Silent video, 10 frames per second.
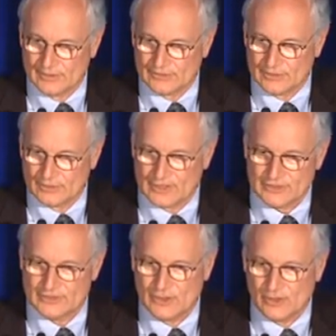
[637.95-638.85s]
So
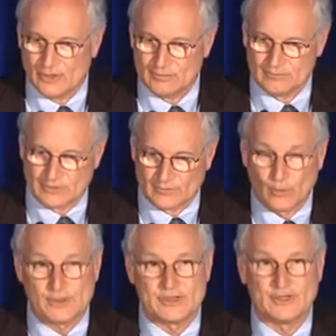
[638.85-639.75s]
yes, no to
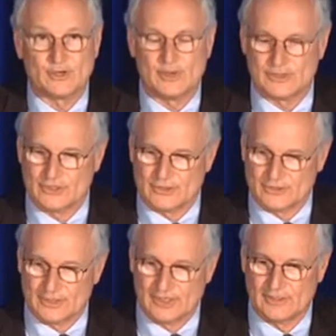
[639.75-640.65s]
14
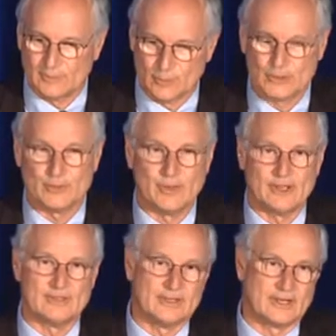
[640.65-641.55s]
questions, and push the
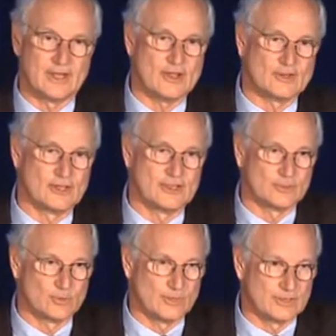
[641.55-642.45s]
button and it
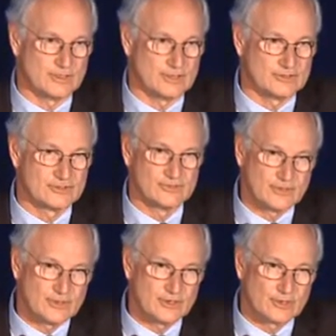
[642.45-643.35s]
calculates what the
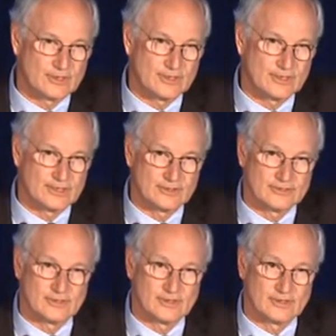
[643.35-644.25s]
severity grade
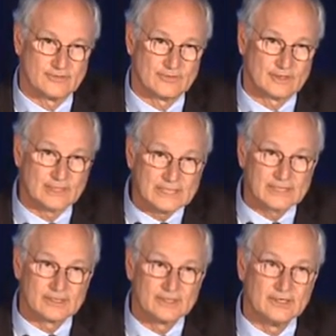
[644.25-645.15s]
is of the
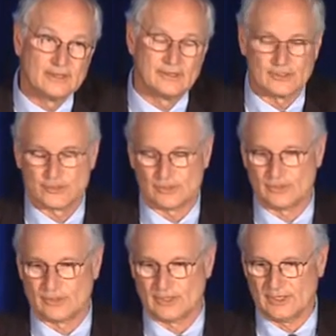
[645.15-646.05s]
leak that
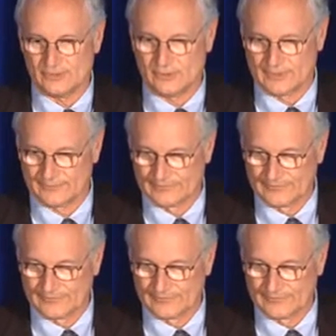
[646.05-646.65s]
you're entering.